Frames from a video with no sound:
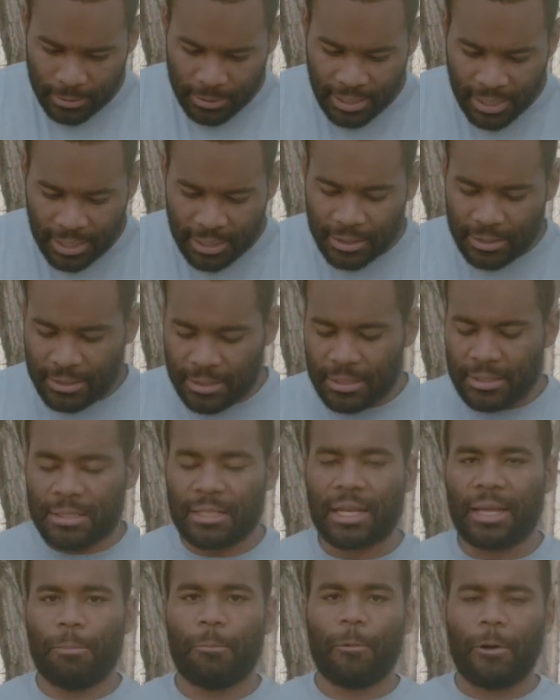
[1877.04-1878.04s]
God is the
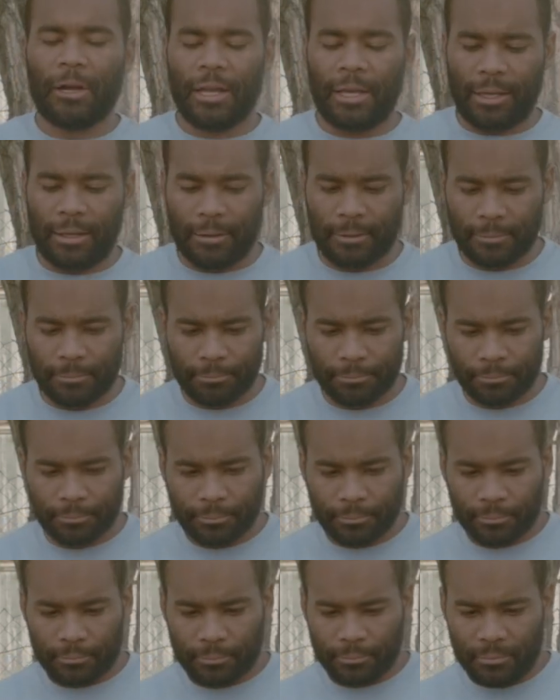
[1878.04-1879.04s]
same way.
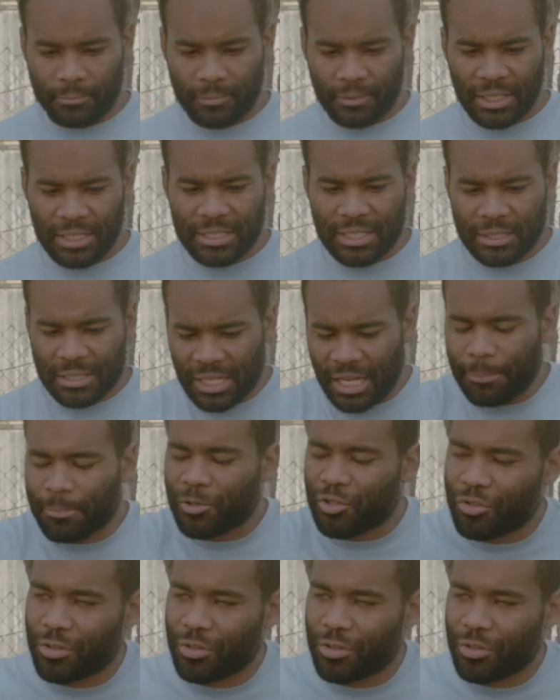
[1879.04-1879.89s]
He says, Stop